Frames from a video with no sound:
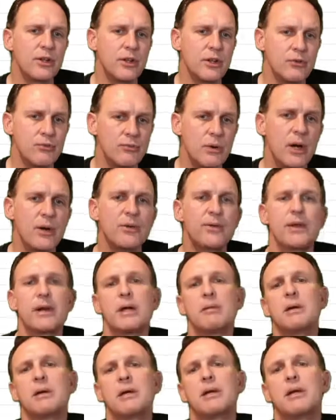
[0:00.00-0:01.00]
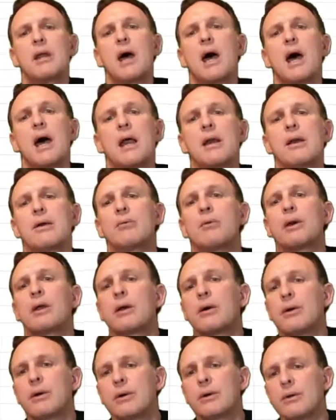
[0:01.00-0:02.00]
row that I'm in, and when I
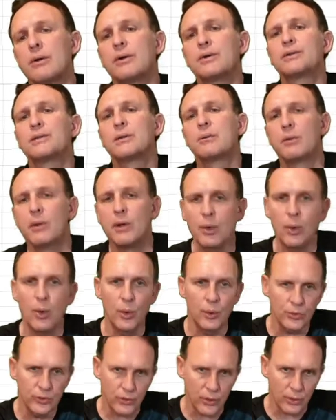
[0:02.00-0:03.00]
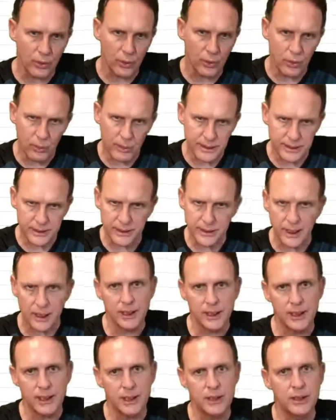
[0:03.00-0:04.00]
go across, it will also always
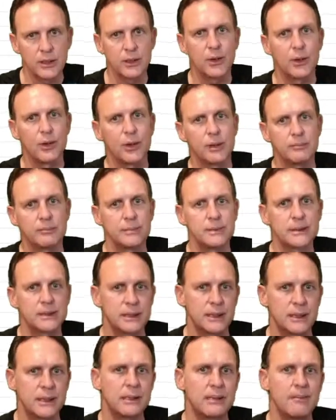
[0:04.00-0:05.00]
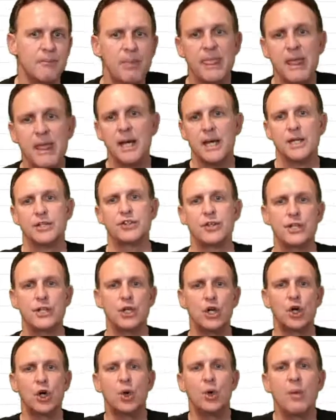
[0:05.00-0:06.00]
stay in column C. So
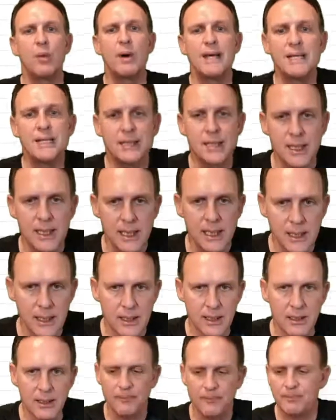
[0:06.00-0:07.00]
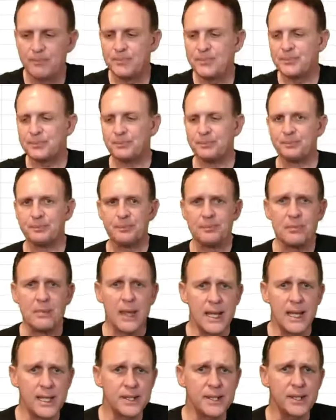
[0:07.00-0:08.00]
the always in
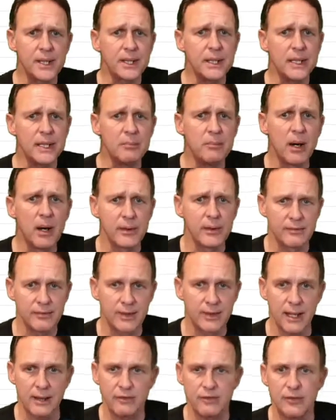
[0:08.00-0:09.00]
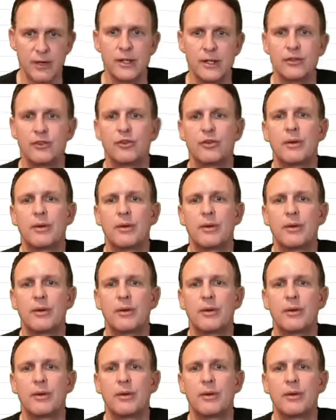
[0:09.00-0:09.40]
is the key part of that phrase.